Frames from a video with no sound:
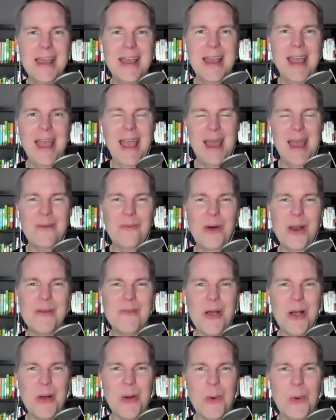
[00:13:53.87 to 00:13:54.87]
And one of
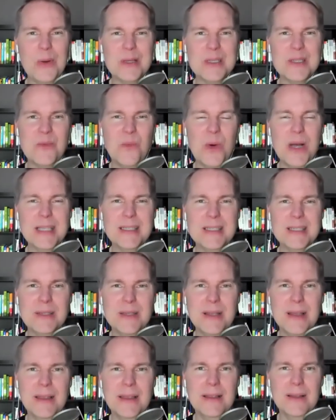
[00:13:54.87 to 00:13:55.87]
our goals
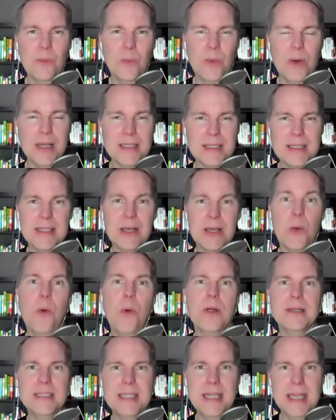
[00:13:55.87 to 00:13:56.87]
once the
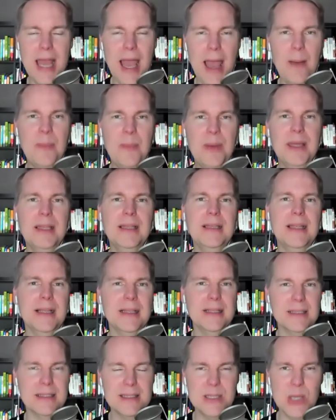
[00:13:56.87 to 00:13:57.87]
quarantine happened
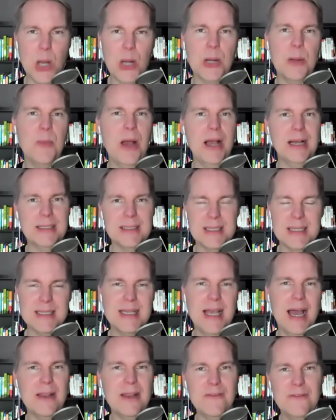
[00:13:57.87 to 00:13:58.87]
and soccer practices
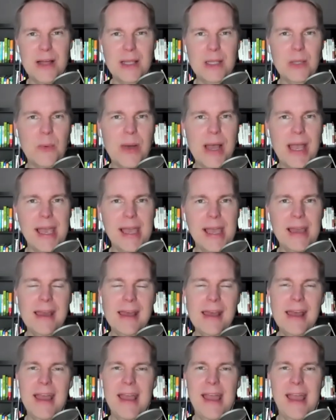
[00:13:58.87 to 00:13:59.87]
kind of fell away
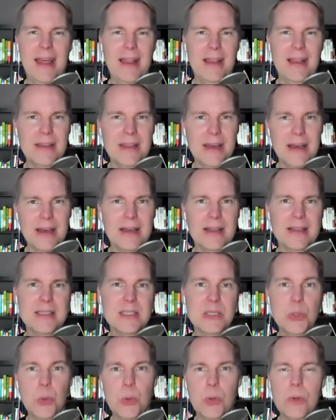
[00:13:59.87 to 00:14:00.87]
and
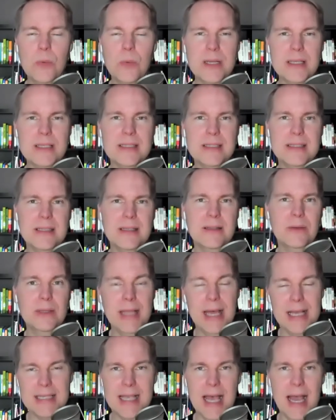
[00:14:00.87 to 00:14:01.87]
school was
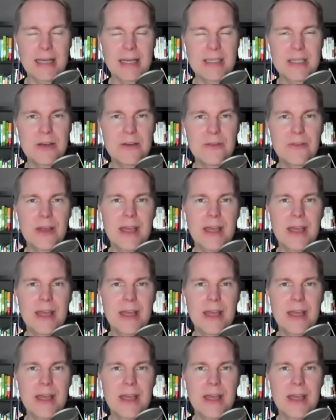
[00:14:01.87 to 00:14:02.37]
less active,